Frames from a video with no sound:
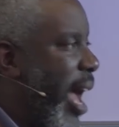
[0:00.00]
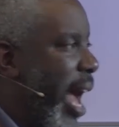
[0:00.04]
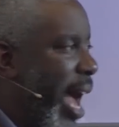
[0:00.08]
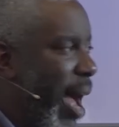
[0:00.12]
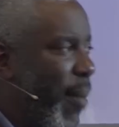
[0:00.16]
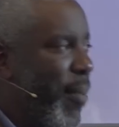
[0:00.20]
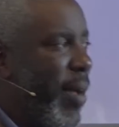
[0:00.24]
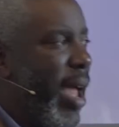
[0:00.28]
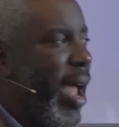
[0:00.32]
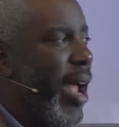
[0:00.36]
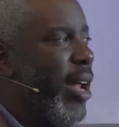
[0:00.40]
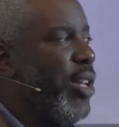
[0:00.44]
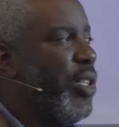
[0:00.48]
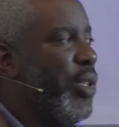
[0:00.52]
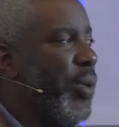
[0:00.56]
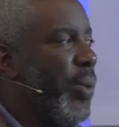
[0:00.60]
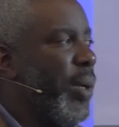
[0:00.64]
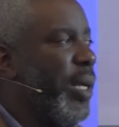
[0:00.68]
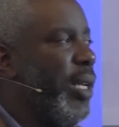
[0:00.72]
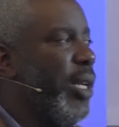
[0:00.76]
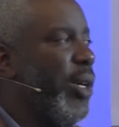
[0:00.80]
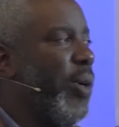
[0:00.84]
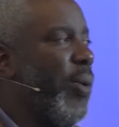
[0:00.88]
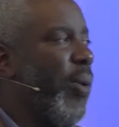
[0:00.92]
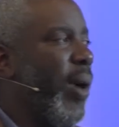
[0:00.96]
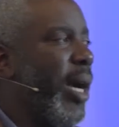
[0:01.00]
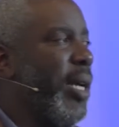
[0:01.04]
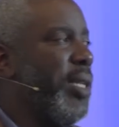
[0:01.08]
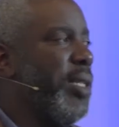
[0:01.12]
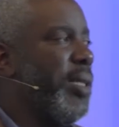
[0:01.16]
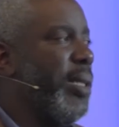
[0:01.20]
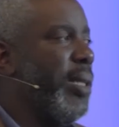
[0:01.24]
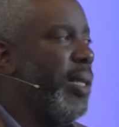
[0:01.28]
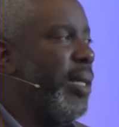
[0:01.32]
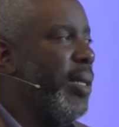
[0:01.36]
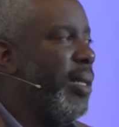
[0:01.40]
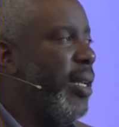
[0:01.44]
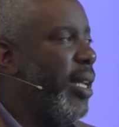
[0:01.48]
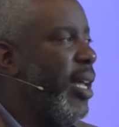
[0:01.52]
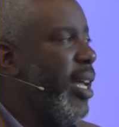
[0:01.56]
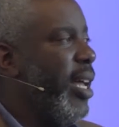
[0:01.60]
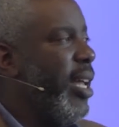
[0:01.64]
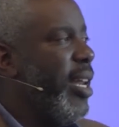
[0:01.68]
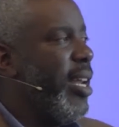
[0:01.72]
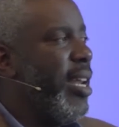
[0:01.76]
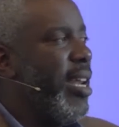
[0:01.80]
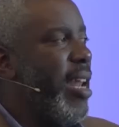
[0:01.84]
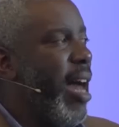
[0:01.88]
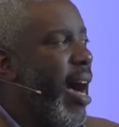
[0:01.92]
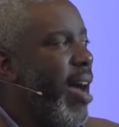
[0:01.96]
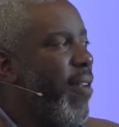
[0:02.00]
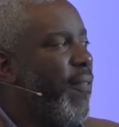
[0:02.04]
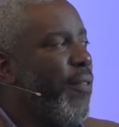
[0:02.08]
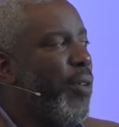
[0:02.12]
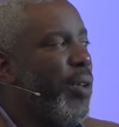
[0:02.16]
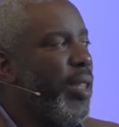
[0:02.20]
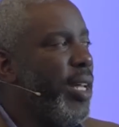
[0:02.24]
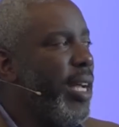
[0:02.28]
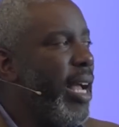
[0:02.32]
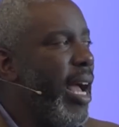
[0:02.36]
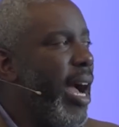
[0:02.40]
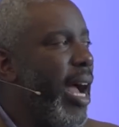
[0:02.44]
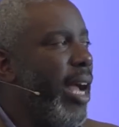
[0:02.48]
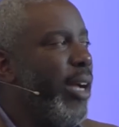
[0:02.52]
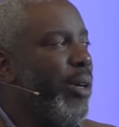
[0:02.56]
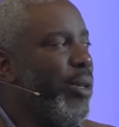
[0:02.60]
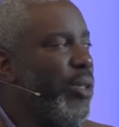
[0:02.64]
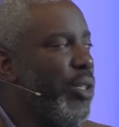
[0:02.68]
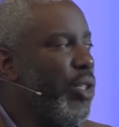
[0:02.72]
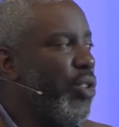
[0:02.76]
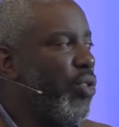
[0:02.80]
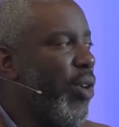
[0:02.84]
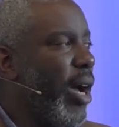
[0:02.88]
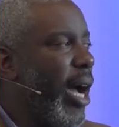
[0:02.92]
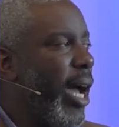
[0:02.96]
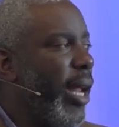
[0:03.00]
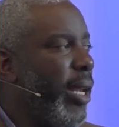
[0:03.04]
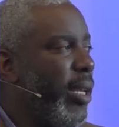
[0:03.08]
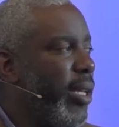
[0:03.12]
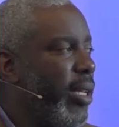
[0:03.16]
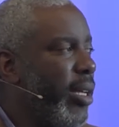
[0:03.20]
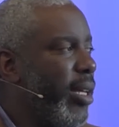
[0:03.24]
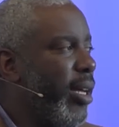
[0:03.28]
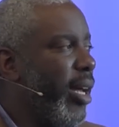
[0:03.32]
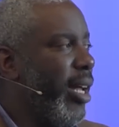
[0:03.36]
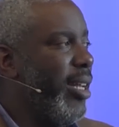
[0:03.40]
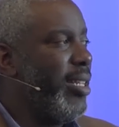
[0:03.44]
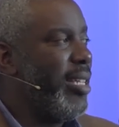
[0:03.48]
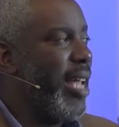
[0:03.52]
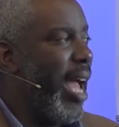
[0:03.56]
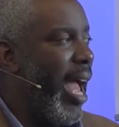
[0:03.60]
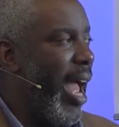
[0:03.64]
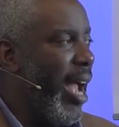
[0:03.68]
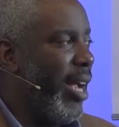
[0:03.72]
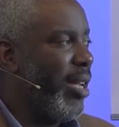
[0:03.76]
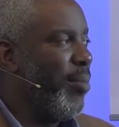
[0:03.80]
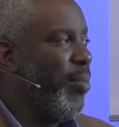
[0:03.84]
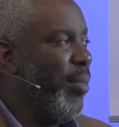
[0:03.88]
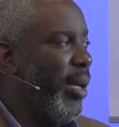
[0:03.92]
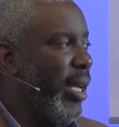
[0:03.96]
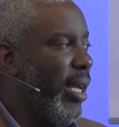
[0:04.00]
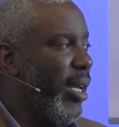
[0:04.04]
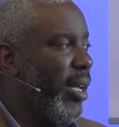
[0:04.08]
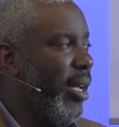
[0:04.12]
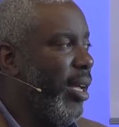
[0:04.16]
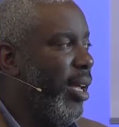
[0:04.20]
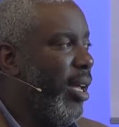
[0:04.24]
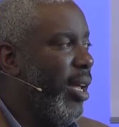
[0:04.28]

I'm answering the question not for the guy who's trying to attack me.